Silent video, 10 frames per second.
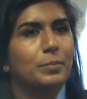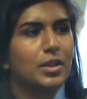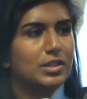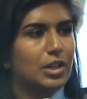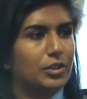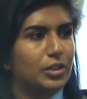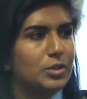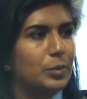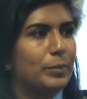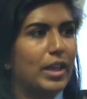in Barcelona,
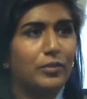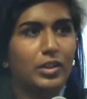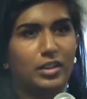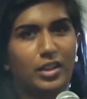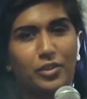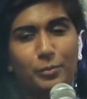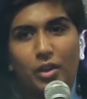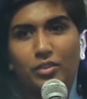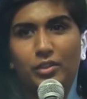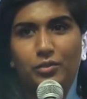so we meet every
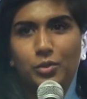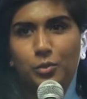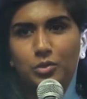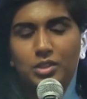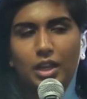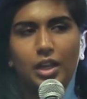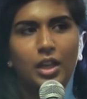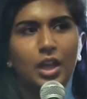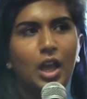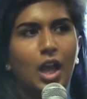month, every quarter.
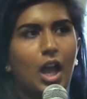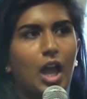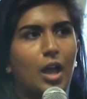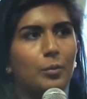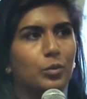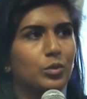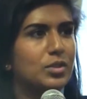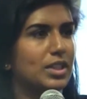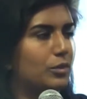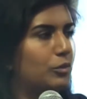We'll all
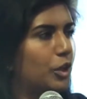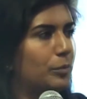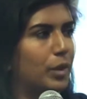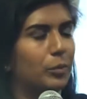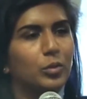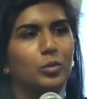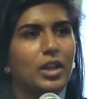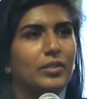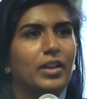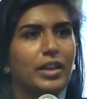sit in a room and we'll all
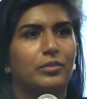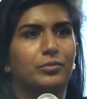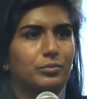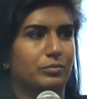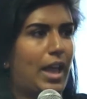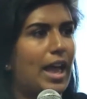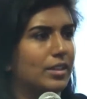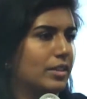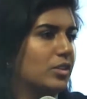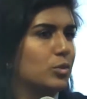kind of
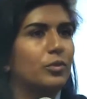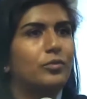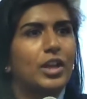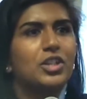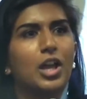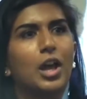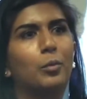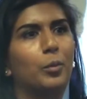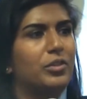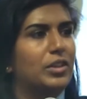sort of flesh out
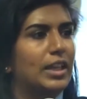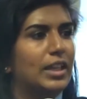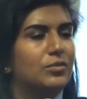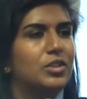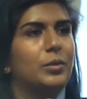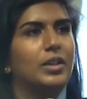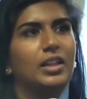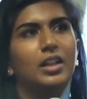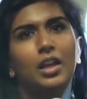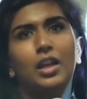what we're thinking of doing
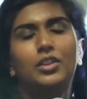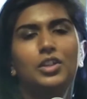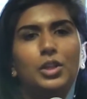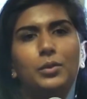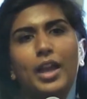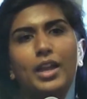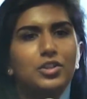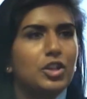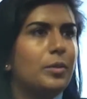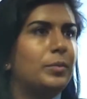in the UK, in
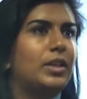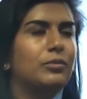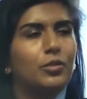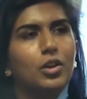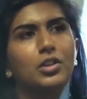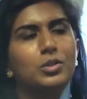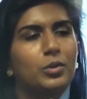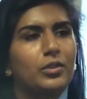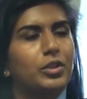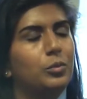Germany, in France,
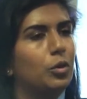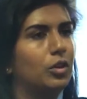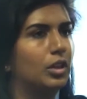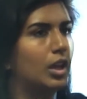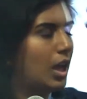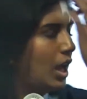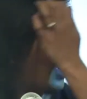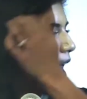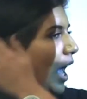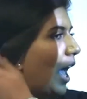wherever you want.
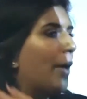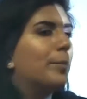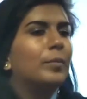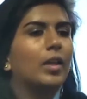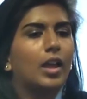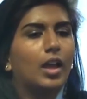Then